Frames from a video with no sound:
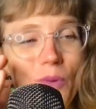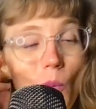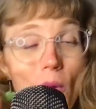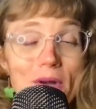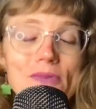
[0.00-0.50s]

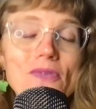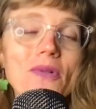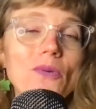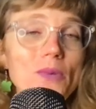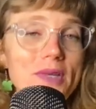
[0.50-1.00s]

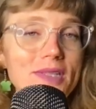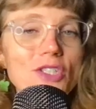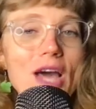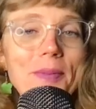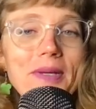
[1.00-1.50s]
wonderful with
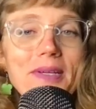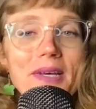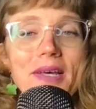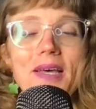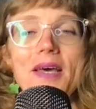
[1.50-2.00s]
Jabba.
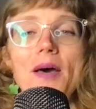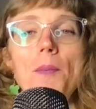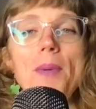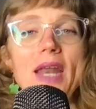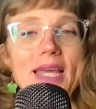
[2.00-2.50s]

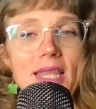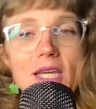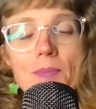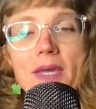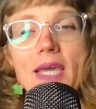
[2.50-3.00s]
But I
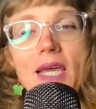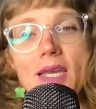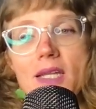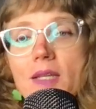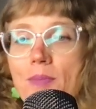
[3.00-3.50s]
think
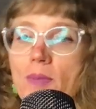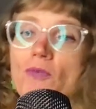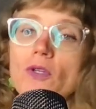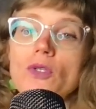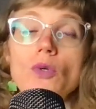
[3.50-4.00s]
mechanically Bib
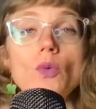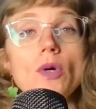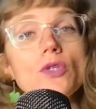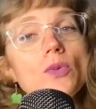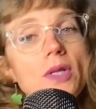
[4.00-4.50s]
Fortuna
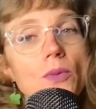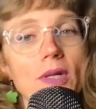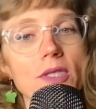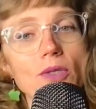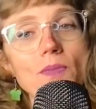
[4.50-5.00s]
works really well
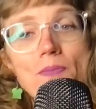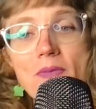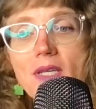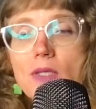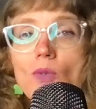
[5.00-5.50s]
too.
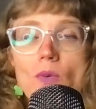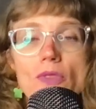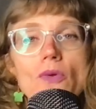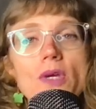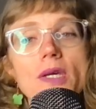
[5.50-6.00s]
He is a
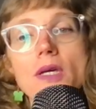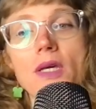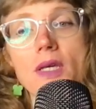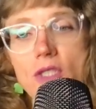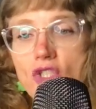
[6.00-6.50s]
1/3.
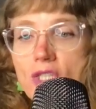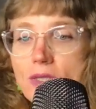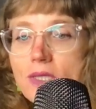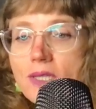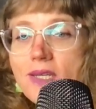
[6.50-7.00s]
He's
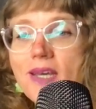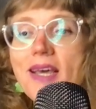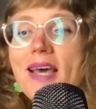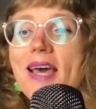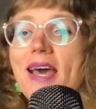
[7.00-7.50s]
shielded.
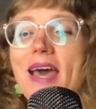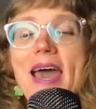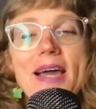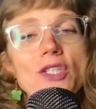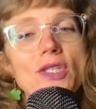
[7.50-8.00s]

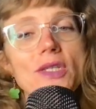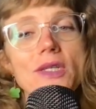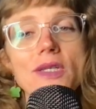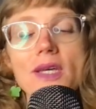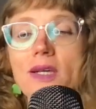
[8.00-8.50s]
Action,
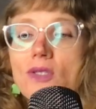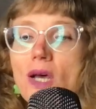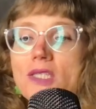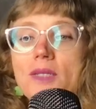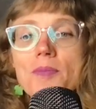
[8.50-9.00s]

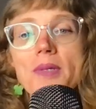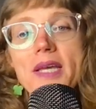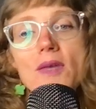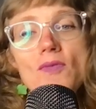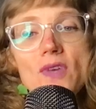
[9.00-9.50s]
exhaust him, play
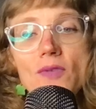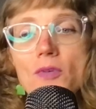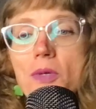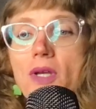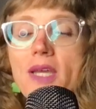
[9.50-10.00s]
an event
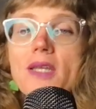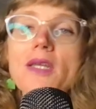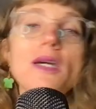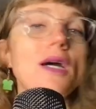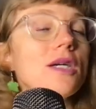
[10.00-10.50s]
from your hand.
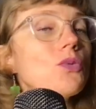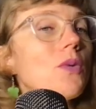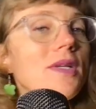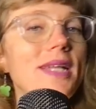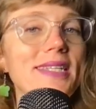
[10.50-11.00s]
It costs
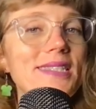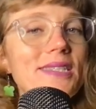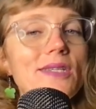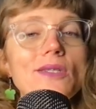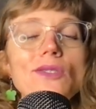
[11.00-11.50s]
1 less.
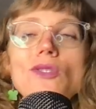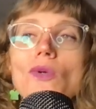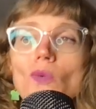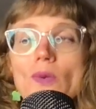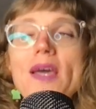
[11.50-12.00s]

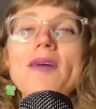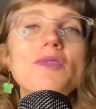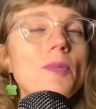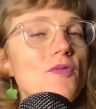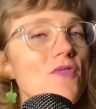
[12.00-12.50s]
So we have
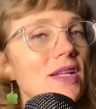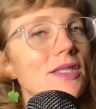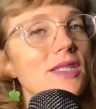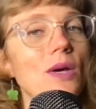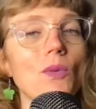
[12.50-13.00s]
some
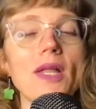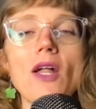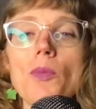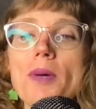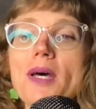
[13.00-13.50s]
events that will
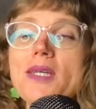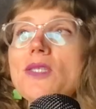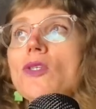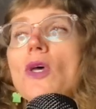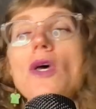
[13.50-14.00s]
help us